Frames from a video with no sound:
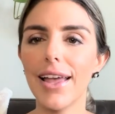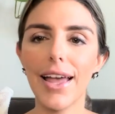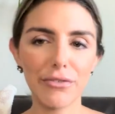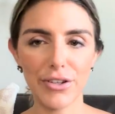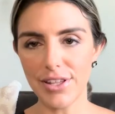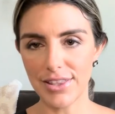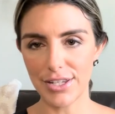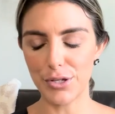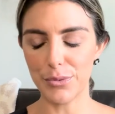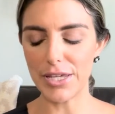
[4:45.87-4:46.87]
everything that
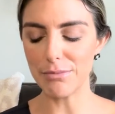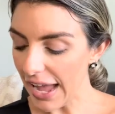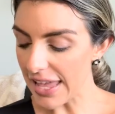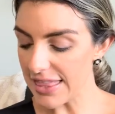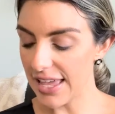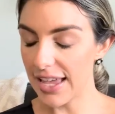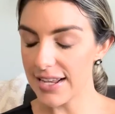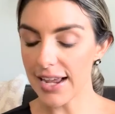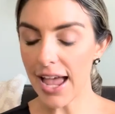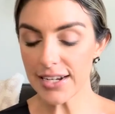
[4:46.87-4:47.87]
you eat. And
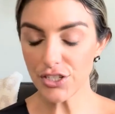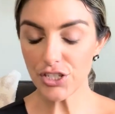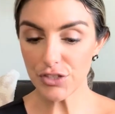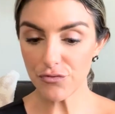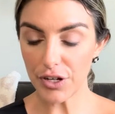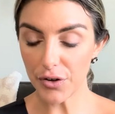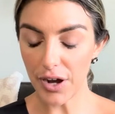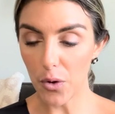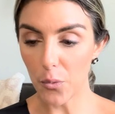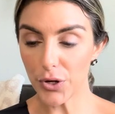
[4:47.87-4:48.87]
then kind of just figure
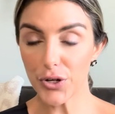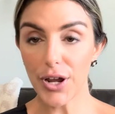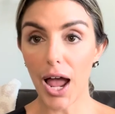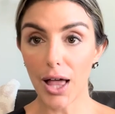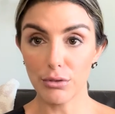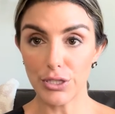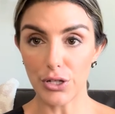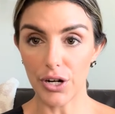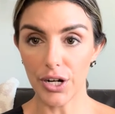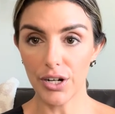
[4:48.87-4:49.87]
out where your calories
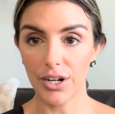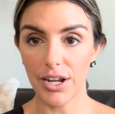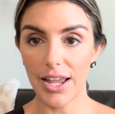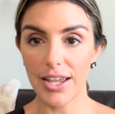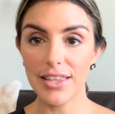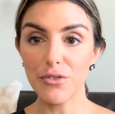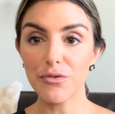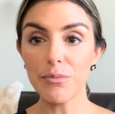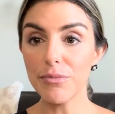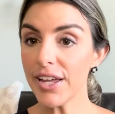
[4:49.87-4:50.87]
are. And then
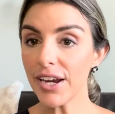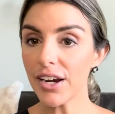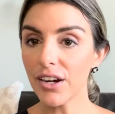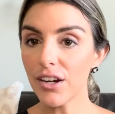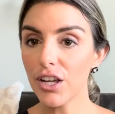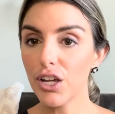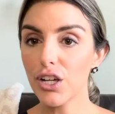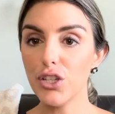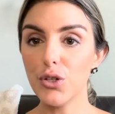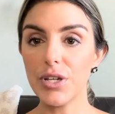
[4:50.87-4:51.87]
from there,
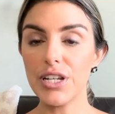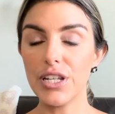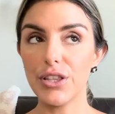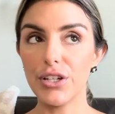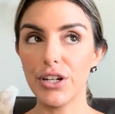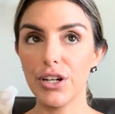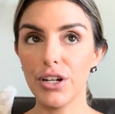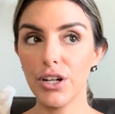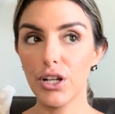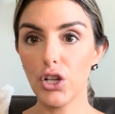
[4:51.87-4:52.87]
you can
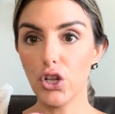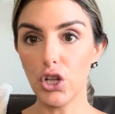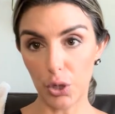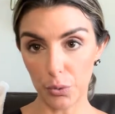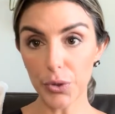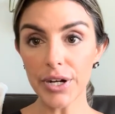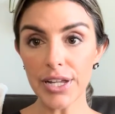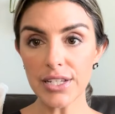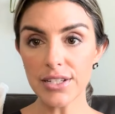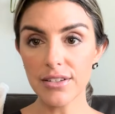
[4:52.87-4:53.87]
either lower
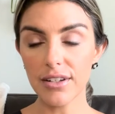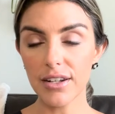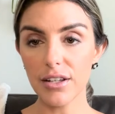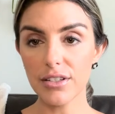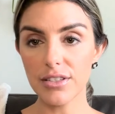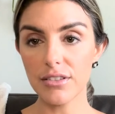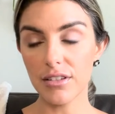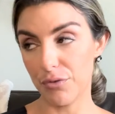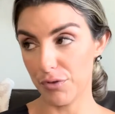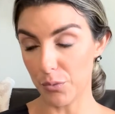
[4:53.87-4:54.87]
it
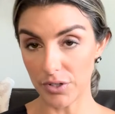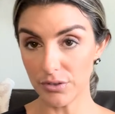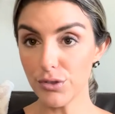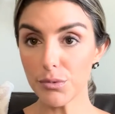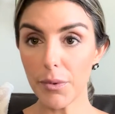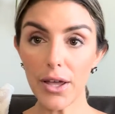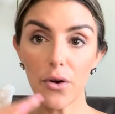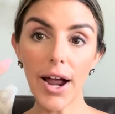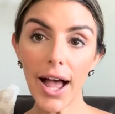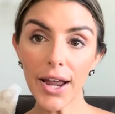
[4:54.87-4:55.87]
if you want to lose weight or
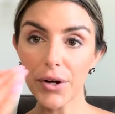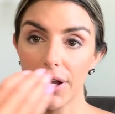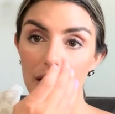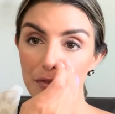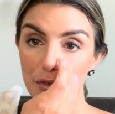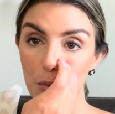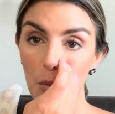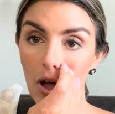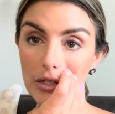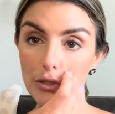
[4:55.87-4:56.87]
higher it if you
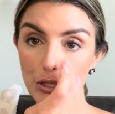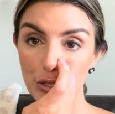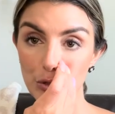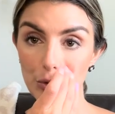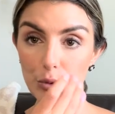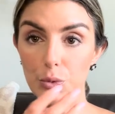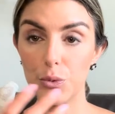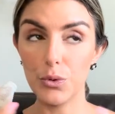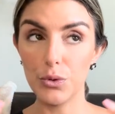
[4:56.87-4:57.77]
want to